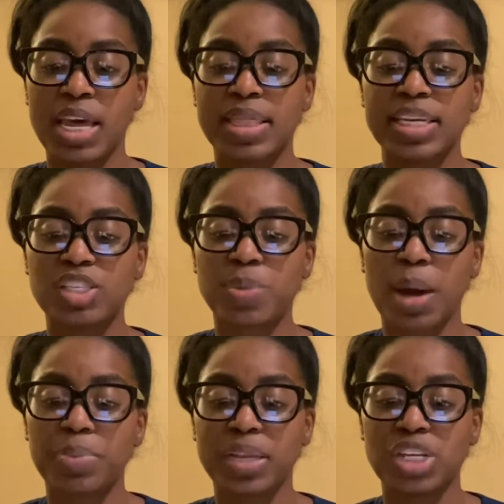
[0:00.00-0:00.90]
This
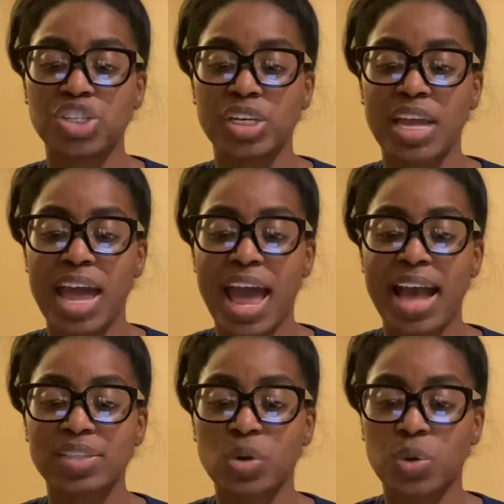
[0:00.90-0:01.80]
population
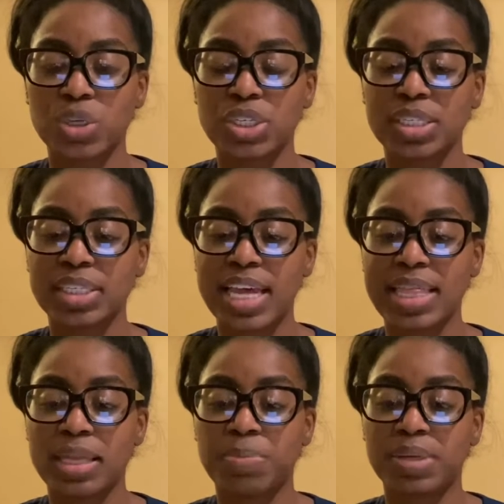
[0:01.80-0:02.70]
has origins in
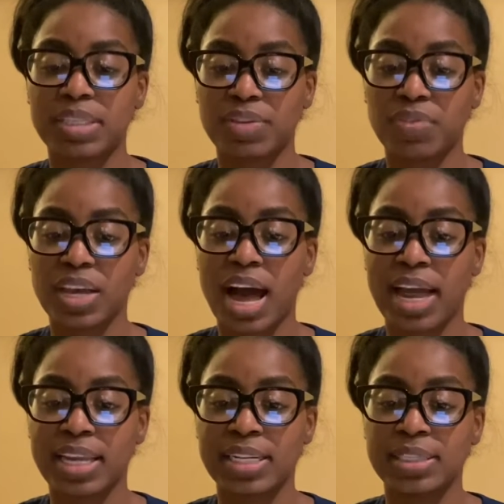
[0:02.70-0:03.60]
the Pacific
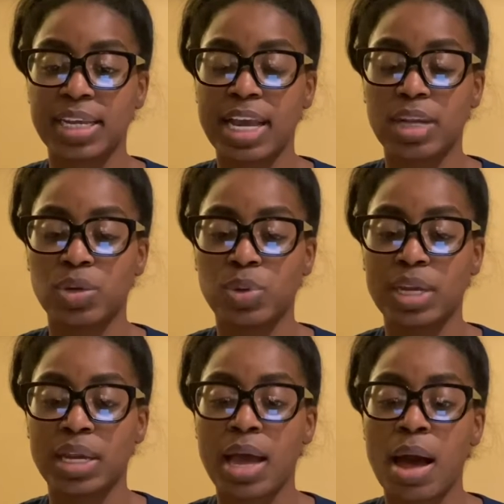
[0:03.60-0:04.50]
Islands,
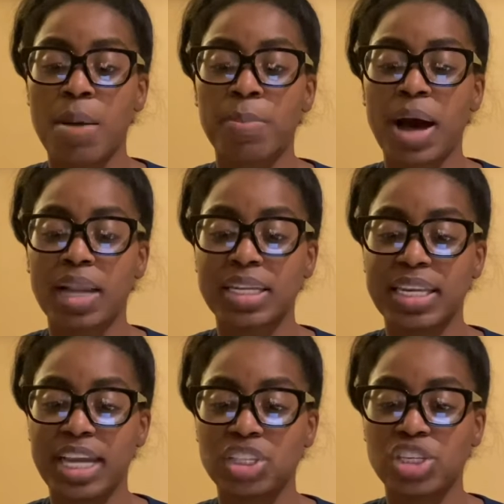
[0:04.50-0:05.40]
including
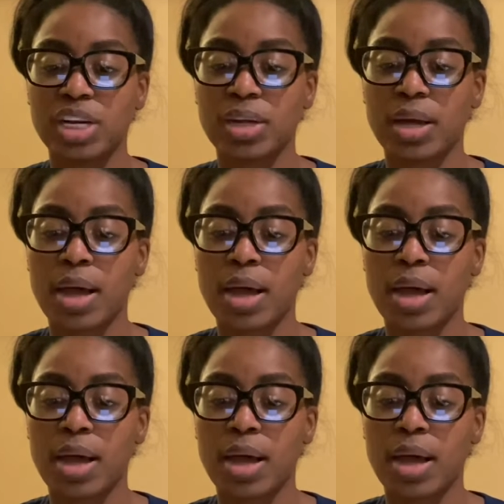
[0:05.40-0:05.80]
Polynesia,